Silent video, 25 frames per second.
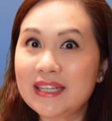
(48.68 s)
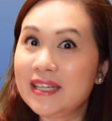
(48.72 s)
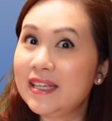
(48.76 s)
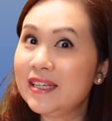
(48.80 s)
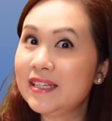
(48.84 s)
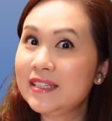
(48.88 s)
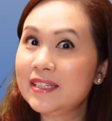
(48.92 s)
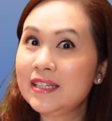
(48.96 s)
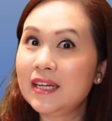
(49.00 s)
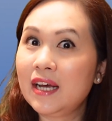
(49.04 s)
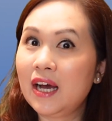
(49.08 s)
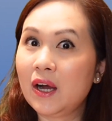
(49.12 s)

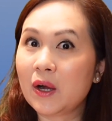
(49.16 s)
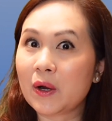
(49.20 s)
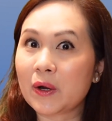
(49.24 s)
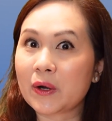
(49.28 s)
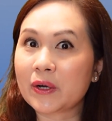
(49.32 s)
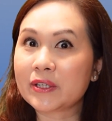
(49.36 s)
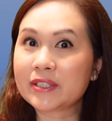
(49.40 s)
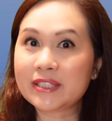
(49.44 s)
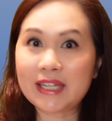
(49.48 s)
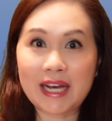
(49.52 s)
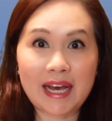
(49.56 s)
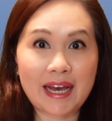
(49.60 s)
in
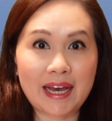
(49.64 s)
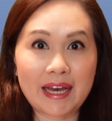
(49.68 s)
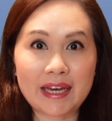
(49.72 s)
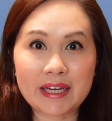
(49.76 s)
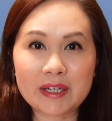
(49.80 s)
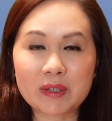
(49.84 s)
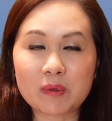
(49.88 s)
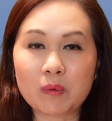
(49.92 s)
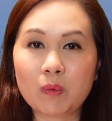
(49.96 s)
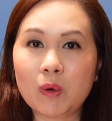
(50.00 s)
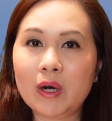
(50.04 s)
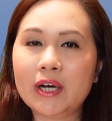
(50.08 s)
her
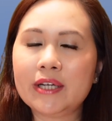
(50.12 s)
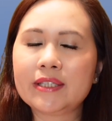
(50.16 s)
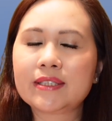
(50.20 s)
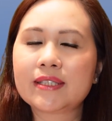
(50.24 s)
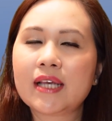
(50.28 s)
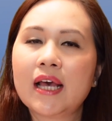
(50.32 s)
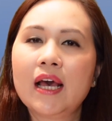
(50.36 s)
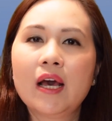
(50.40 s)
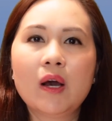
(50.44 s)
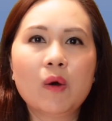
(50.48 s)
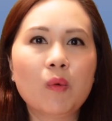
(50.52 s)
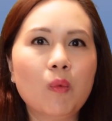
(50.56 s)
tag was,
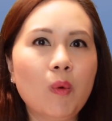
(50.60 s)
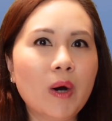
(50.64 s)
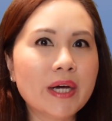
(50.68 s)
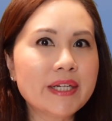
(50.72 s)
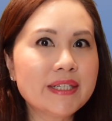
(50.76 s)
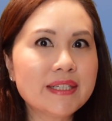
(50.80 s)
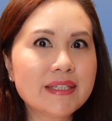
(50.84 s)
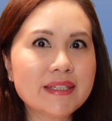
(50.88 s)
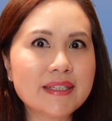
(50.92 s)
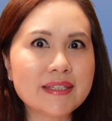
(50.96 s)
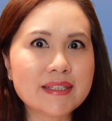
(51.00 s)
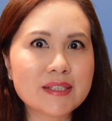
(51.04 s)

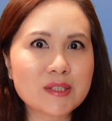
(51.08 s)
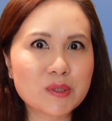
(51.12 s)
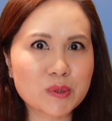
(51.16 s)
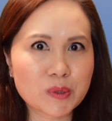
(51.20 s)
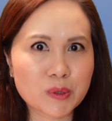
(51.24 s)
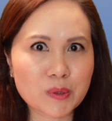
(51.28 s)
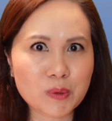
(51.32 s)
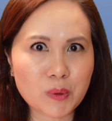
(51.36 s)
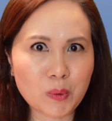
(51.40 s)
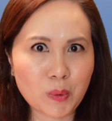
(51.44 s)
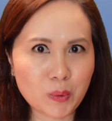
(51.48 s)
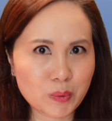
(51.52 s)
what is
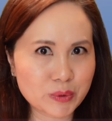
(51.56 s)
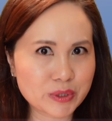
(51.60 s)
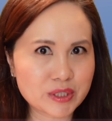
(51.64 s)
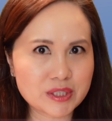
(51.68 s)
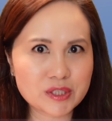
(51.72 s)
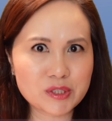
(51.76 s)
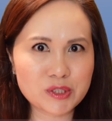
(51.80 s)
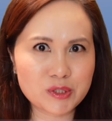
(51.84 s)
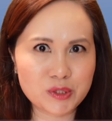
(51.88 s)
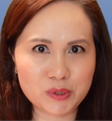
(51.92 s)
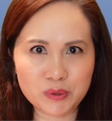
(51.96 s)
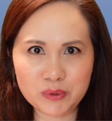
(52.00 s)
your
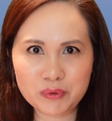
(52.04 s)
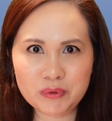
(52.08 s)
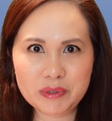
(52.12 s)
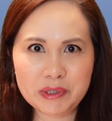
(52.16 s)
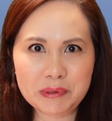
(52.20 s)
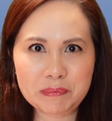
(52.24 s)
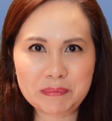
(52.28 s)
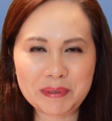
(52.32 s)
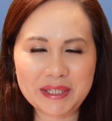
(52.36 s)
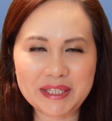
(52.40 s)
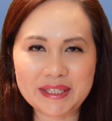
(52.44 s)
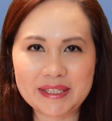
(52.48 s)
oldest jewelry
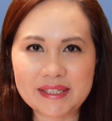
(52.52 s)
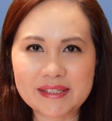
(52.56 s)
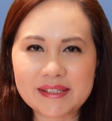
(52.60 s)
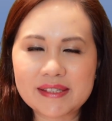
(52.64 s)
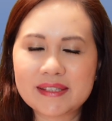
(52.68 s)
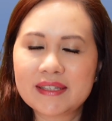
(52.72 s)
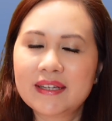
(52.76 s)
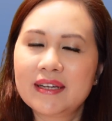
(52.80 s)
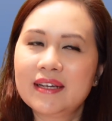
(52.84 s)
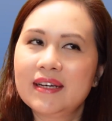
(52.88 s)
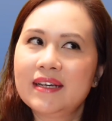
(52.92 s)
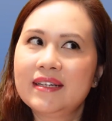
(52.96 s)
piece?
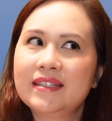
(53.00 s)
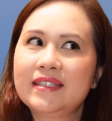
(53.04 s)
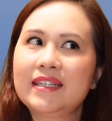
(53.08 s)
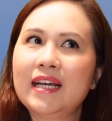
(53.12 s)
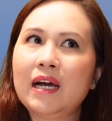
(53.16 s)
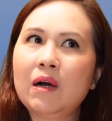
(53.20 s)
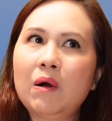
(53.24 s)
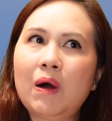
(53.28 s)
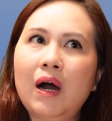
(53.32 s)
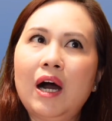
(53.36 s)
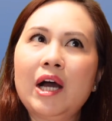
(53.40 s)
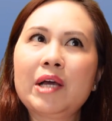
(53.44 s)

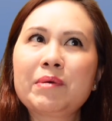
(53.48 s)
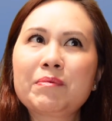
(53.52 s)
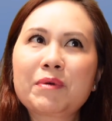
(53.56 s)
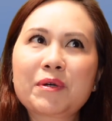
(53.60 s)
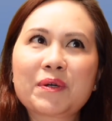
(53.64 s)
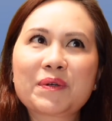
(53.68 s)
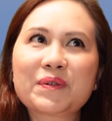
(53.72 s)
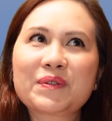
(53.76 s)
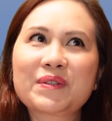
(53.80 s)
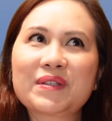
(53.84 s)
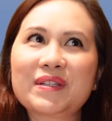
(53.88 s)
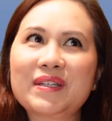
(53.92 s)
Now, I'm
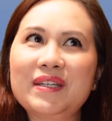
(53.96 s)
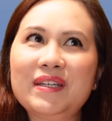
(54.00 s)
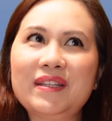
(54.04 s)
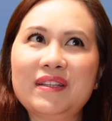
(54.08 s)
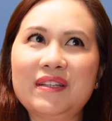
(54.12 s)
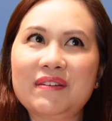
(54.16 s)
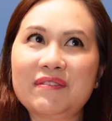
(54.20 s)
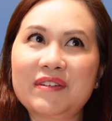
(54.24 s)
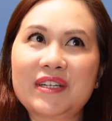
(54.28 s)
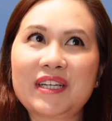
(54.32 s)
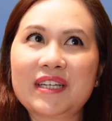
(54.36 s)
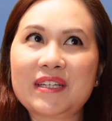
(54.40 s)
currently
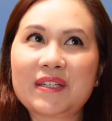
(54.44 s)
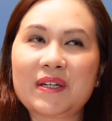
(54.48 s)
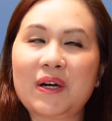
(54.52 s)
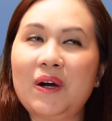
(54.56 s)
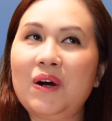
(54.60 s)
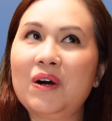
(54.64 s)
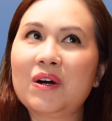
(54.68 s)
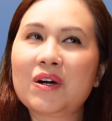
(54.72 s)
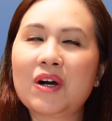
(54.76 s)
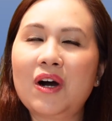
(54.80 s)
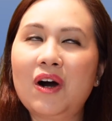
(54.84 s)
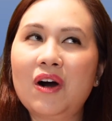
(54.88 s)
living in
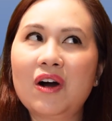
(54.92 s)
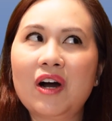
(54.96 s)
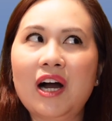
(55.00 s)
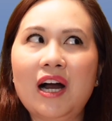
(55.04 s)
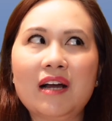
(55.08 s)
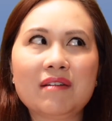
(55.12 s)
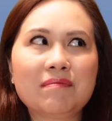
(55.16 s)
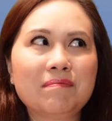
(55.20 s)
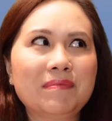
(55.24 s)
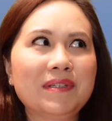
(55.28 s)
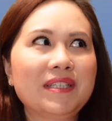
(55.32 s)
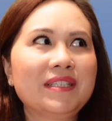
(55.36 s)
Hong Kong.
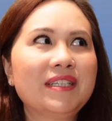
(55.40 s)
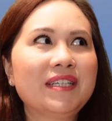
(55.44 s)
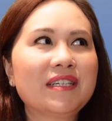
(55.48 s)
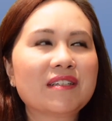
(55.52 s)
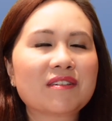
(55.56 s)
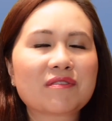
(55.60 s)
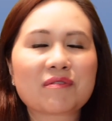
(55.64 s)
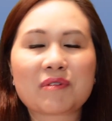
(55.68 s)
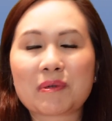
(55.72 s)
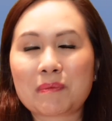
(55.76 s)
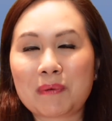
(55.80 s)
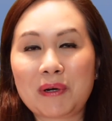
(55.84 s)
I've been here
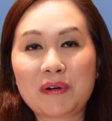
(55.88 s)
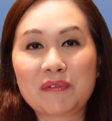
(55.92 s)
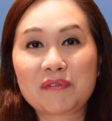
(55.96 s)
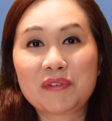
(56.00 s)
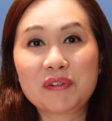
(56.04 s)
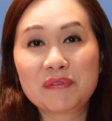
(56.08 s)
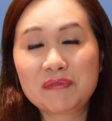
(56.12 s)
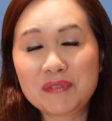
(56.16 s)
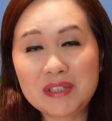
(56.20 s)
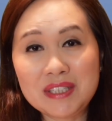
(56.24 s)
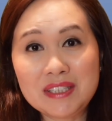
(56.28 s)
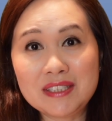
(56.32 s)
for about
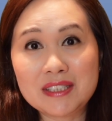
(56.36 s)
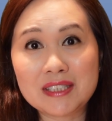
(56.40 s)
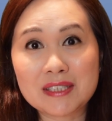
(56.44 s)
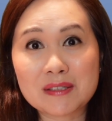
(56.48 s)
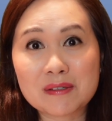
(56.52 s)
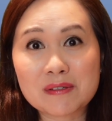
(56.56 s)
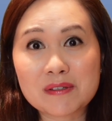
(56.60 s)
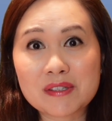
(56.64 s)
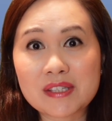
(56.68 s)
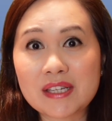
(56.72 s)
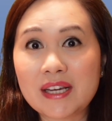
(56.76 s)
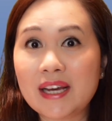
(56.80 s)
15
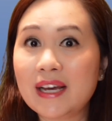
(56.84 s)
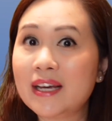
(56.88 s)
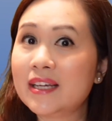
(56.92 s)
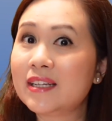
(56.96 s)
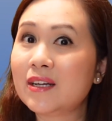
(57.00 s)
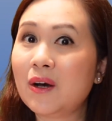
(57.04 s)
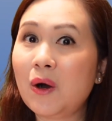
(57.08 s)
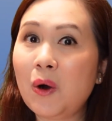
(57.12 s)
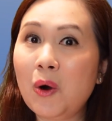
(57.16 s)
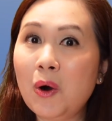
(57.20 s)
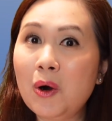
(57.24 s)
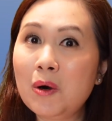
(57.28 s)
years and
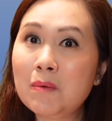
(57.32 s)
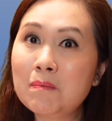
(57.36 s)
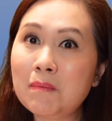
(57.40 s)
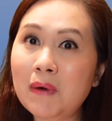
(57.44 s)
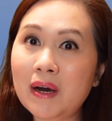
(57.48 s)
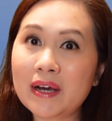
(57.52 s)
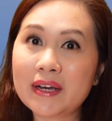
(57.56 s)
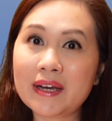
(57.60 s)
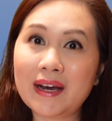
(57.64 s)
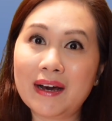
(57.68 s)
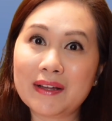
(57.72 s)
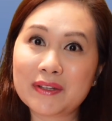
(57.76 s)
all
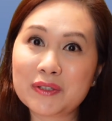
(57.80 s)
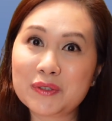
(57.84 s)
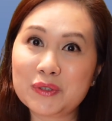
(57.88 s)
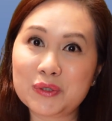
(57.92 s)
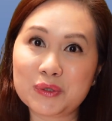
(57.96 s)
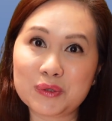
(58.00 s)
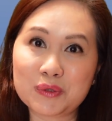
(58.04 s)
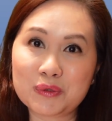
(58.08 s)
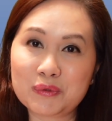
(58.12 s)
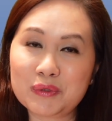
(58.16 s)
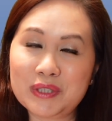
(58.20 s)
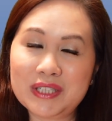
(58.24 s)
my other
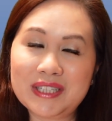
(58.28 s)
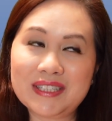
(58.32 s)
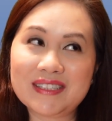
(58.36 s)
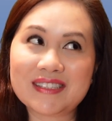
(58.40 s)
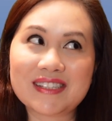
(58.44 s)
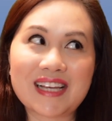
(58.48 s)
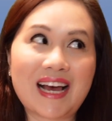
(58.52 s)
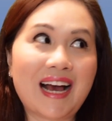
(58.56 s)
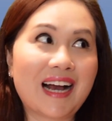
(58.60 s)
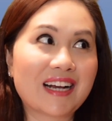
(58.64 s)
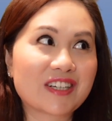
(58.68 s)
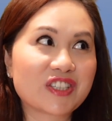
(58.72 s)
jewelry is
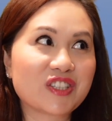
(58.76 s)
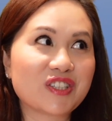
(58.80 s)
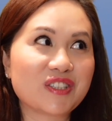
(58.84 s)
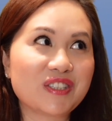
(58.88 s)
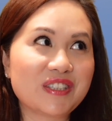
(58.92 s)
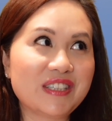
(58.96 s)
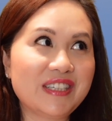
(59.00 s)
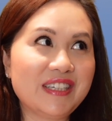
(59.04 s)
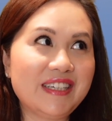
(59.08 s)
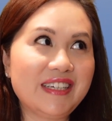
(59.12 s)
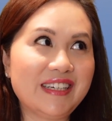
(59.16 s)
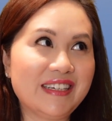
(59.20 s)

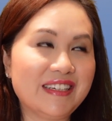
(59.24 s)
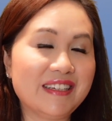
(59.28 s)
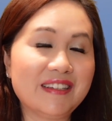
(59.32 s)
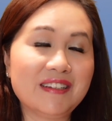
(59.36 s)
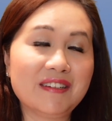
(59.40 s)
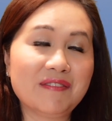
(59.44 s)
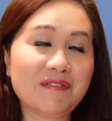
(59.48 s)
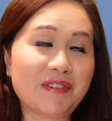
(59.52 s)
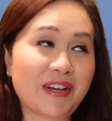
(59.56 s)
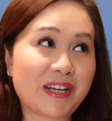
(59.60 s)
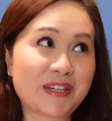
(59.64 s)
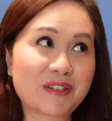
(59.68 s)
actually
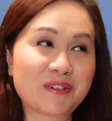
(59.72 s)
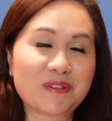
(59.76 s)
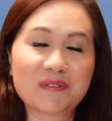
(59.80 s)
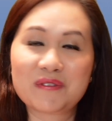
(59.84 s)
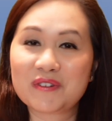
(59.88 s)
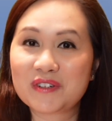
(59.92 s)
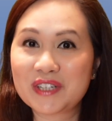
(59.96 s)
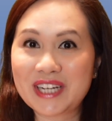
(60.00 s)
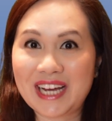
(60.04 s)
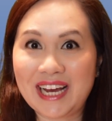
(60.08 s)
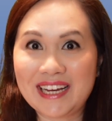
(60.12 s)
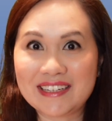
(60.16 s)
in
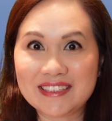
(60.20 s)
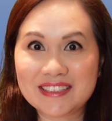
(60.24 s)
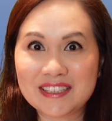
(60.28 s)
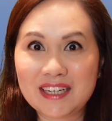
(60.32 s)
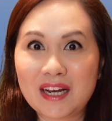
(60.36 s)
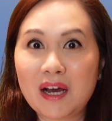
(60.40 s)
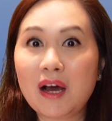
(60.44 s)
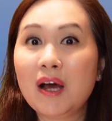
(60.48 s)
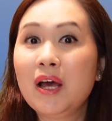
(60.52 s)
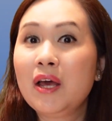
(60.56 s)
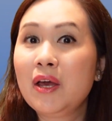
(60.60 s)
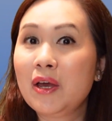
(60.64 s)
Vancouver,
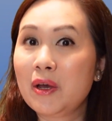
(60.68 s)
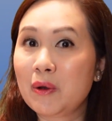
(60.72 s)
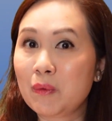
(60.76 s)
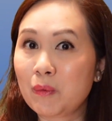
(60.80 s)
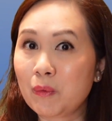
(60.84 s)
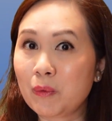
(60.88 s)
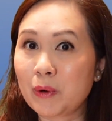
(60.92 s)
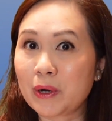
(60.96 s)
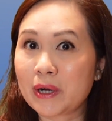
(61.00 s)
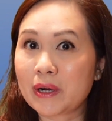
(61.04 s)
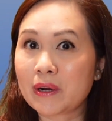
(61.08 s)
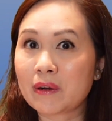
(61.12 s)
Canada,
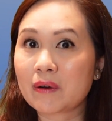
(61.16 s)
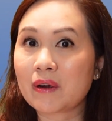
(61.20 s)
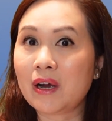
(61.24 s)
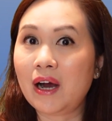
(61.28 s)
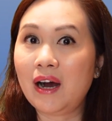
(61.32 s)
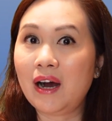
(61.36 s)
where